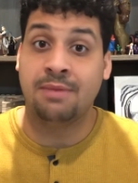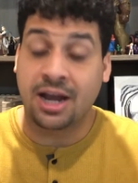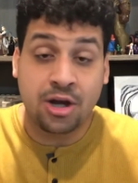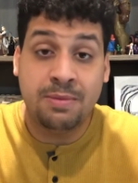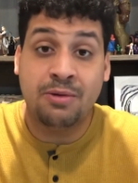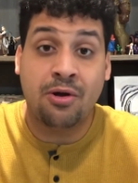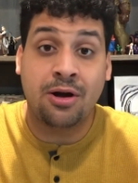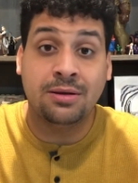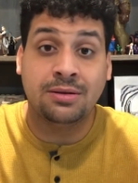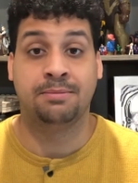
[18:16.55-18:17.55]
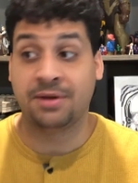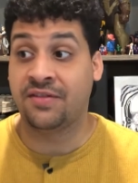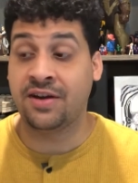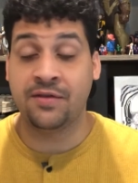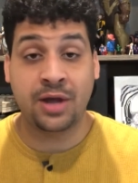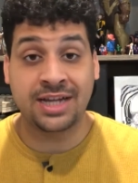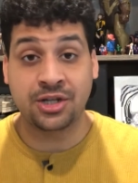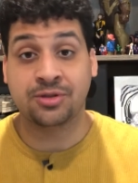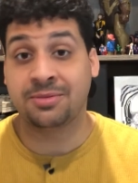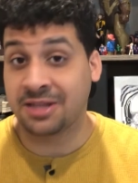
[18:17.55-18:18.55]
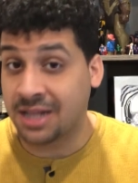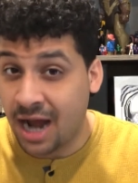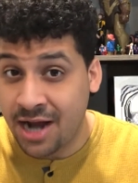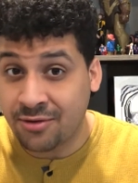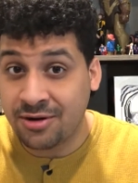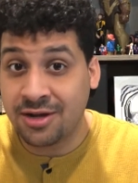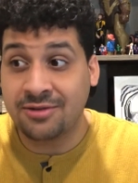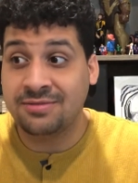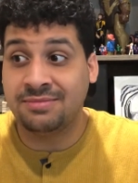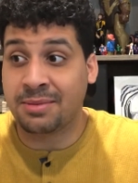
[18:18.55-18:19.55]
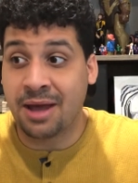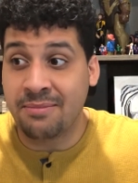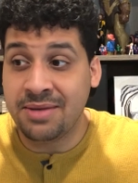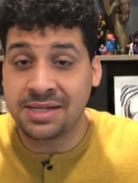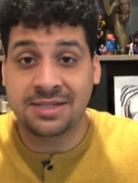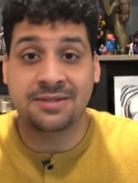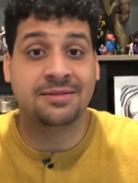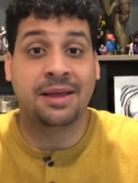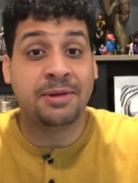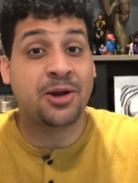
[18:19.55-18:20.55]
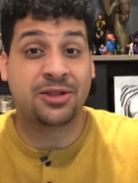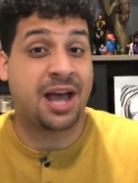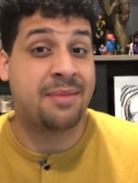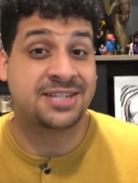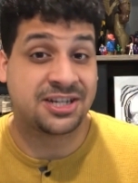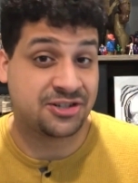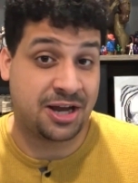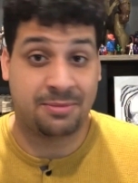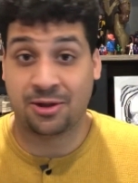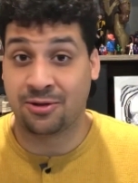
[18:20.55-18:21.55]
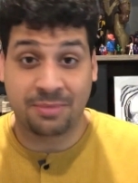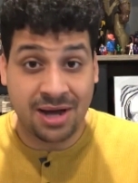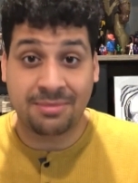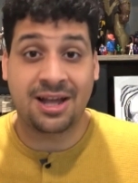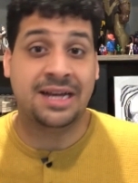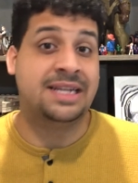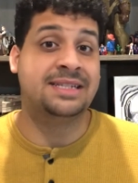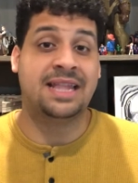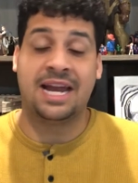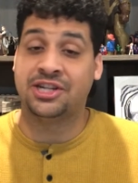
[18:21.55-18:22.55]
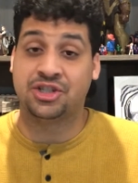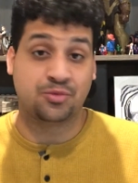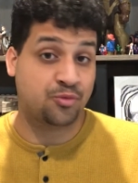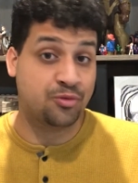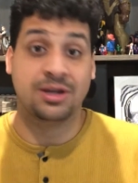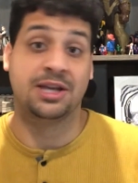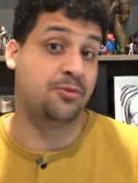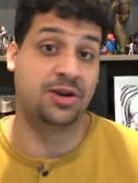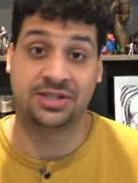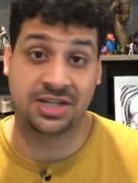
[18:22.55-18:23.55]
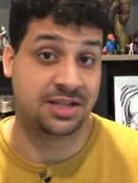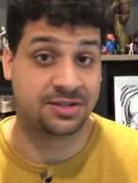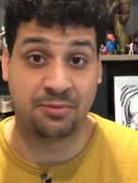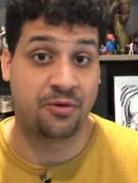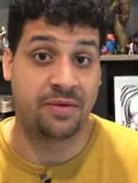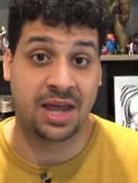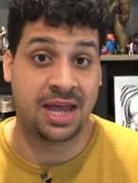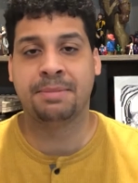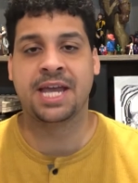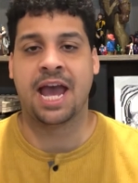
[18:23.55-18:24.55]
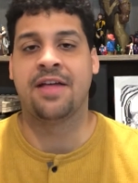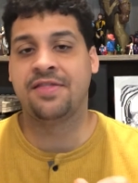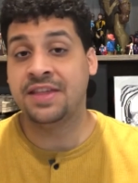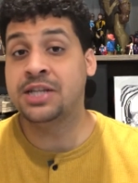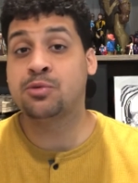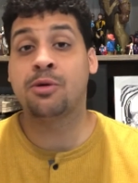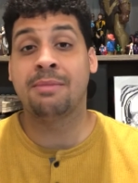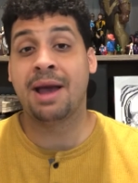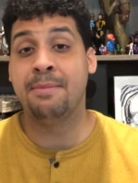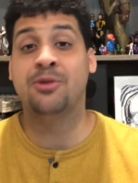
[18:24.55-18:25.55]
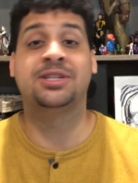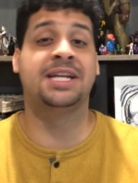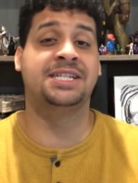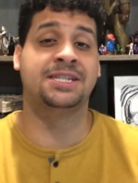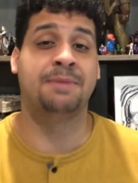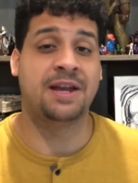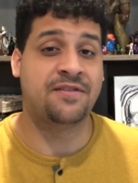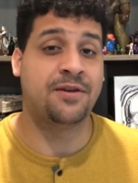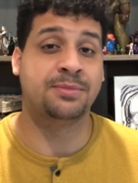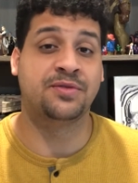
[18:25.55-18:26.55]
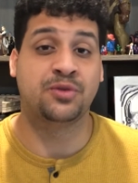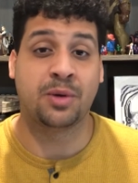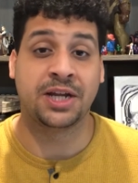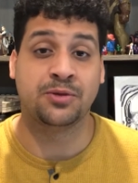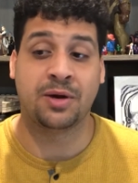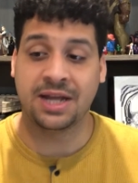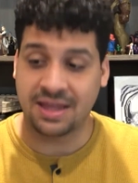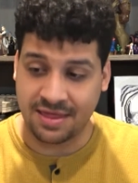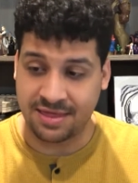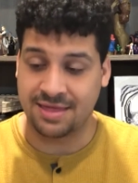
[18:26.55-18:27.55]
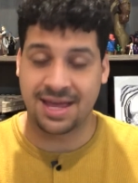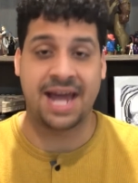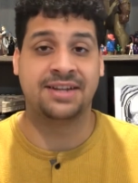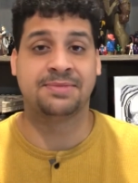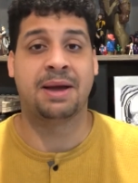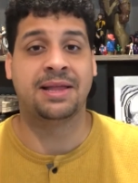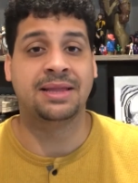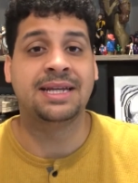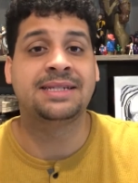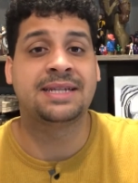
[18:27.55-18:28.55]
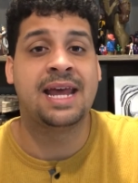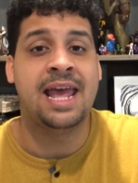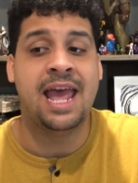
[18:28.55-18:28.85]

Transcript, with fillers: I could be wrong, but if any of you guys know something that I don't know, maybe I missed, let me know in the comment section down below. The bottom line is that I just really want to see this movie. But yeah, these were my most anticipated films of 2020. That is my list.